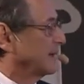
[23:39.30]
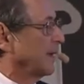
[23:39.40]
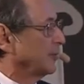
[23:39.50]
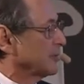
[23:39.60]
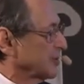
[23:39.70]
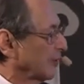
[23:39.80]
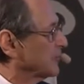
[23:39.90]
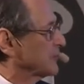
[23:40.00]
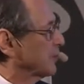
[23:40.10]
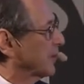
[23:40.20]
how you solve
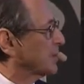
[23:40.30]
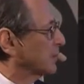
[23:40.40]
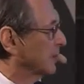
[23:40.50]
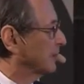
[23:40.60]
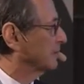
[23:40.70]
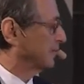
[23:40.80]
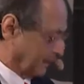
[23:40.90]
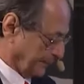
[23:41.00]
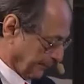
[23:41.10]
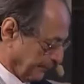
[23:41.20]
the structure of
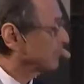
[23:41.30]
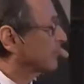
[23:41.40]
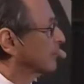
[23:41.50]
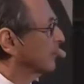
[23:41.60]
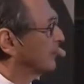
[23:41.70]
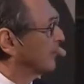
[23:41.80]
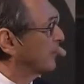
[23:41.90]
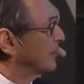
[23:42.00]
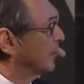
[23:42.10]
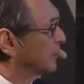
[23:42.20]

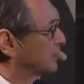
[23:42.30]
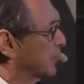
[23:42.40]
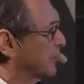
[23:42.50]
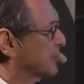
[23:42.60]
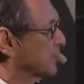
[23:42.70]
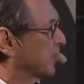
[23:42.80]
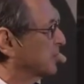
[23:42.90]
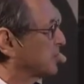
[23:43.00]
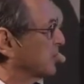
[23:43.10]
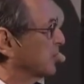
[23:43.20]
very large protein
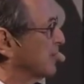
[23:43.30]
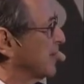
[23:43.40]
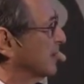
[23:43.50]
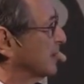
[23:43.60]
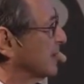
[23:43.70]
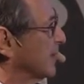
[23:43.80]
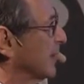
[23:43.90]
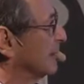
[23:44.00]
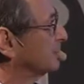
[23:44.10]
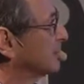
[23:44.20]
structures with new methods.
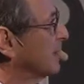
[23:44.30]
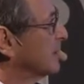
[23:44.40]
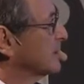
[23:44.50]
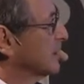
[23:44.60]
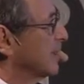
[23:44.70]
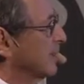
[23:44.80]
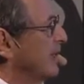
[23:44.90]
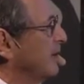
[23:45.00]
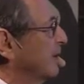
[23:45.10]
Anyway, so a key